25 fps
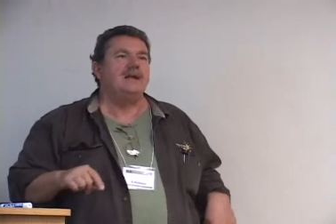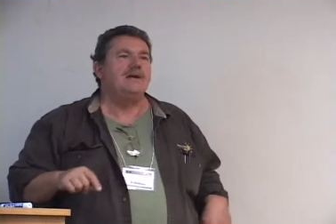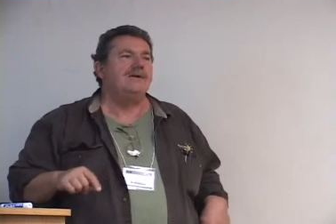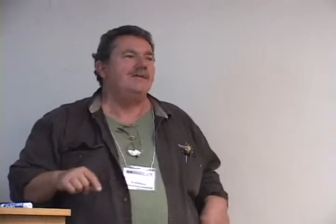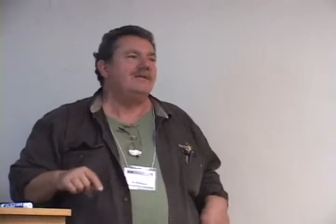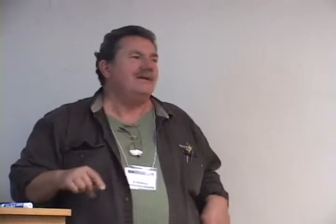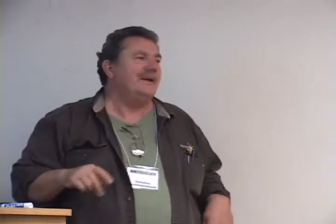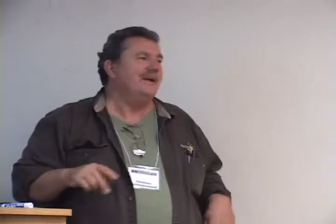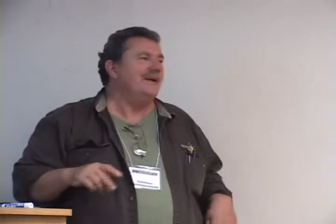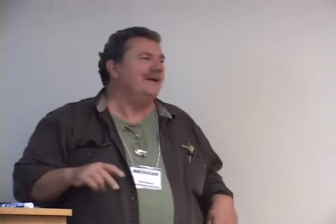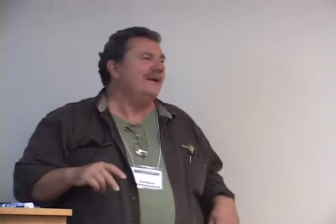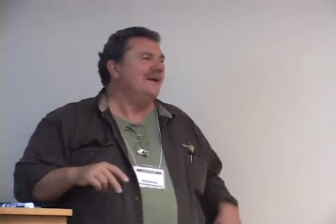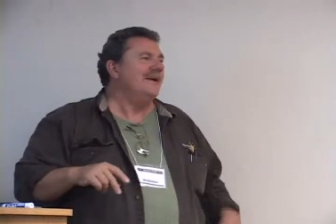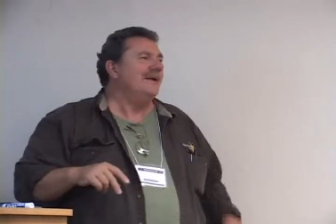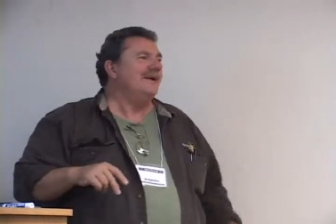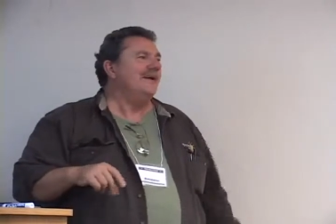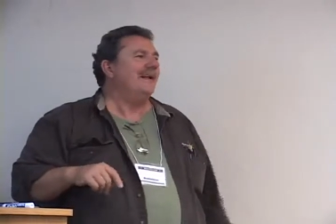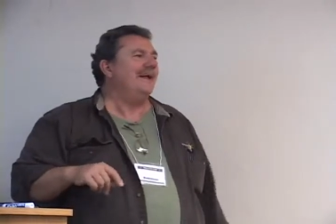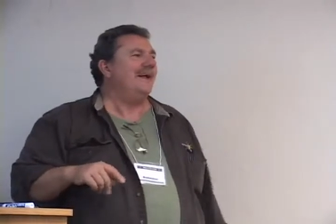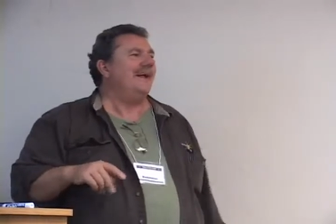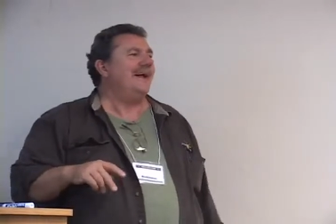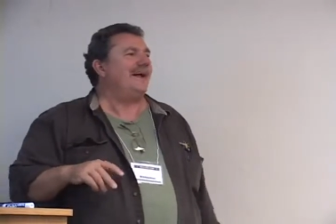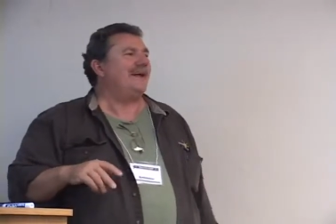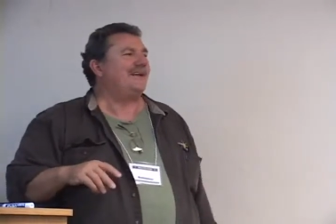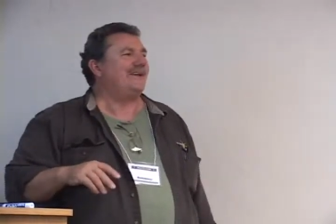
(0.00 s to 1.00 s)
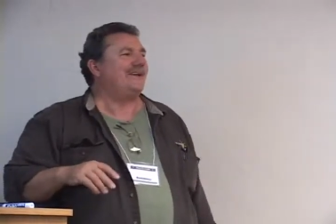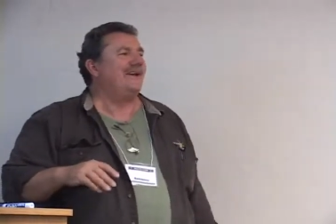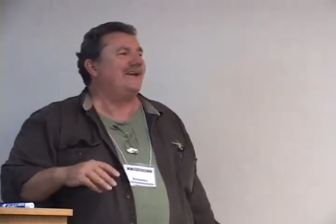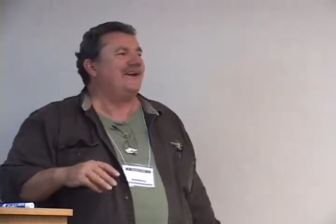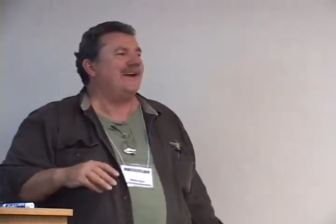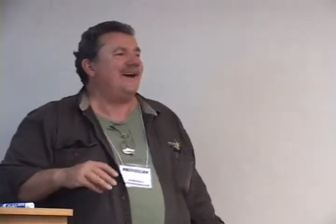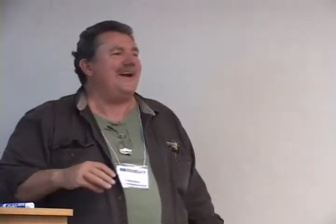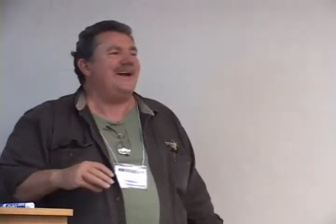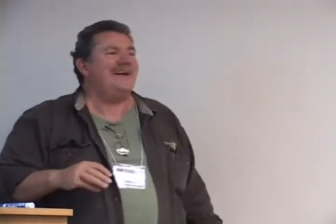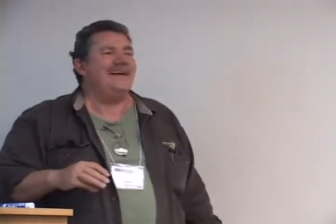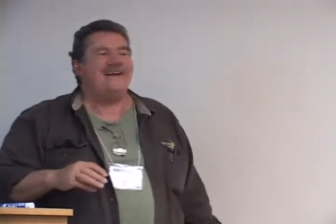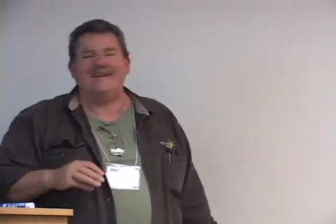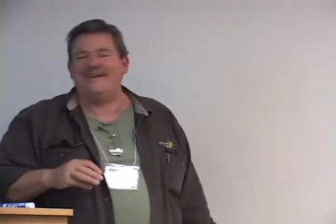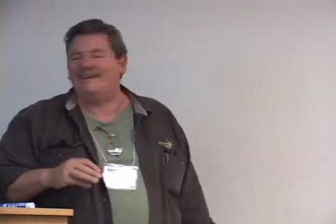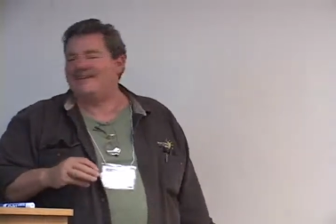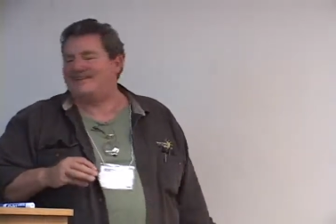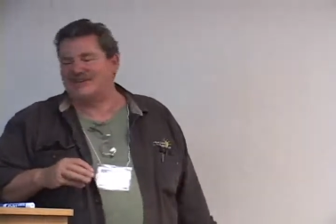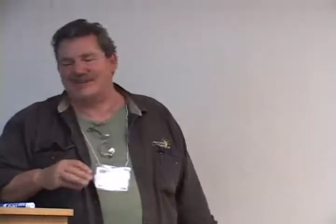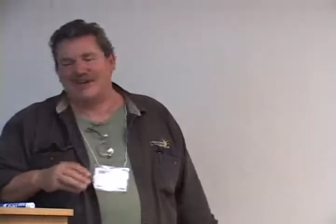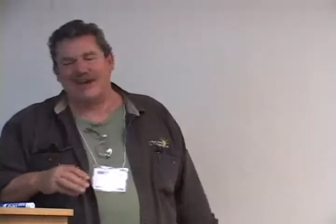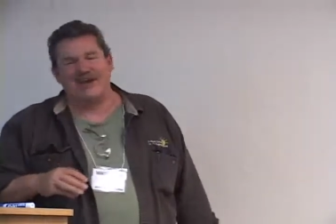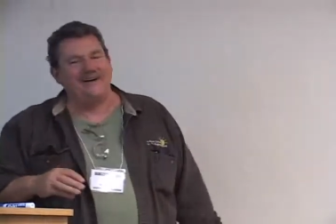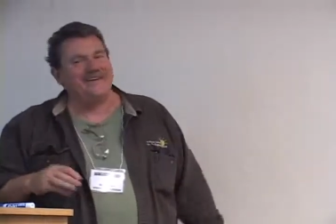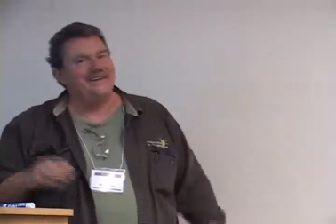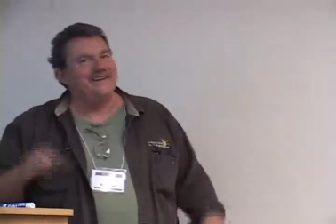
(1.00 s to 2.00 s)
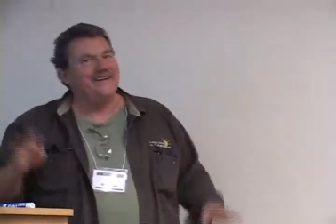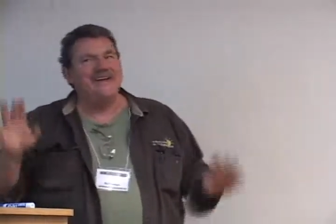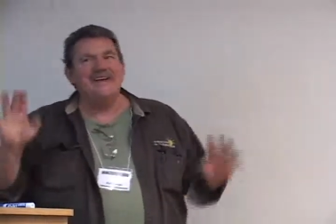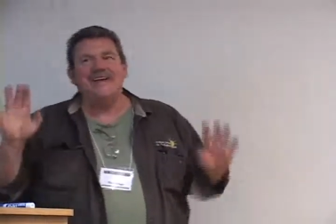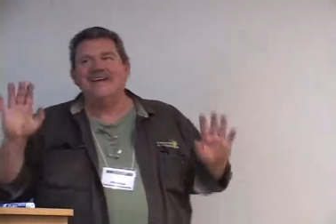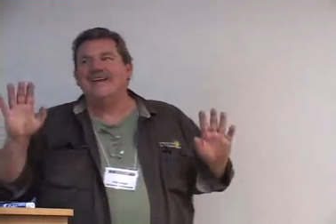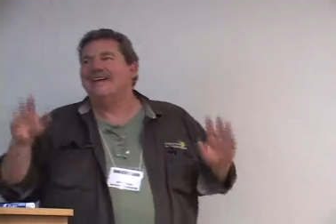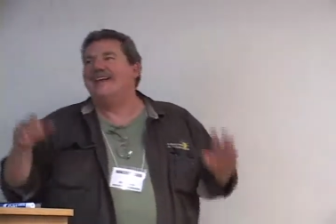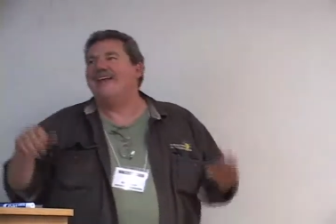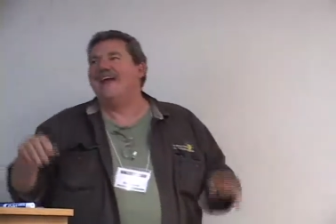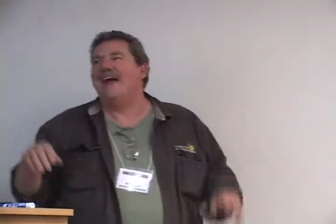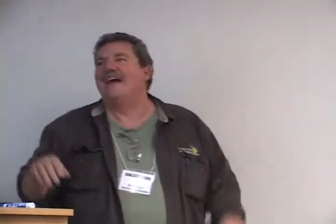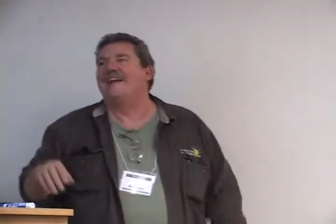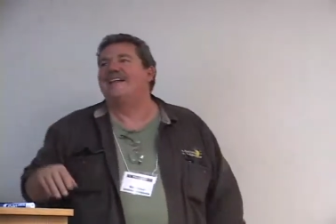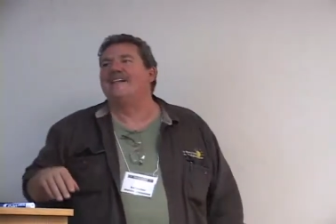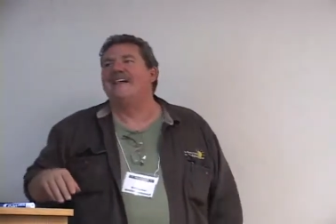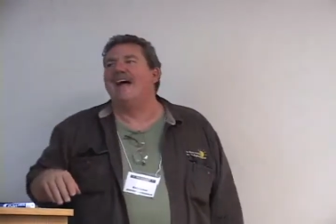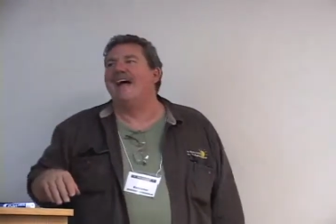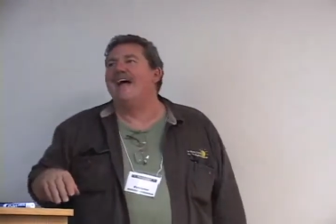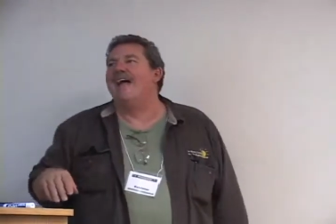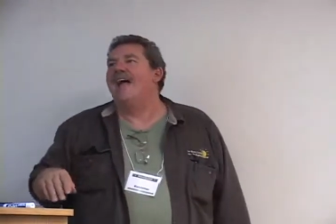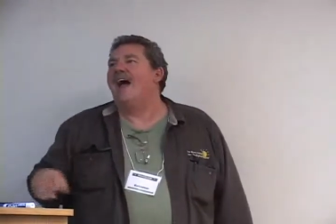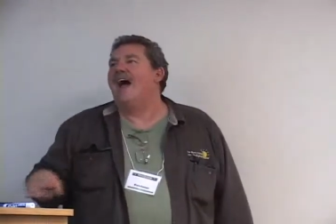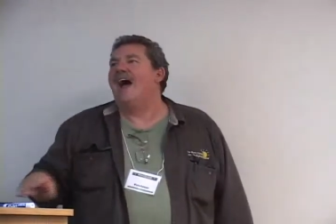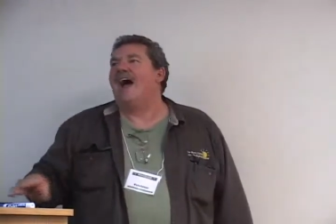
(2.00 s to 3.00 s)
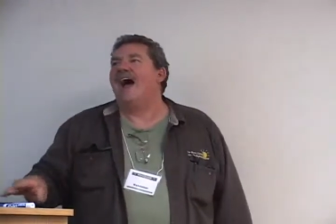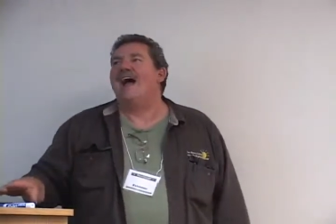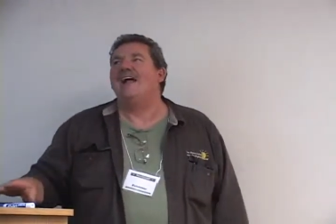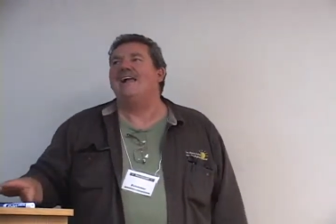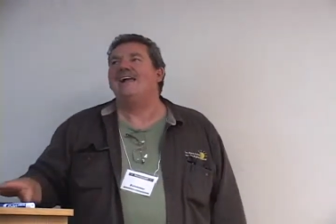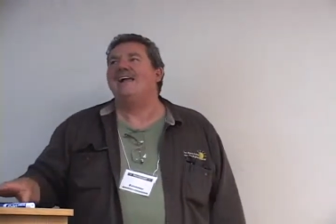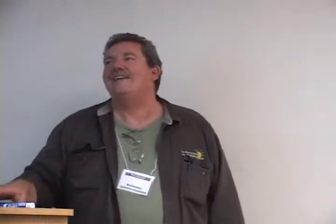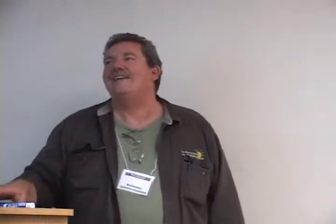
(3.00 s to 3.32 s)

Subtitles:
And so, yeah, glad.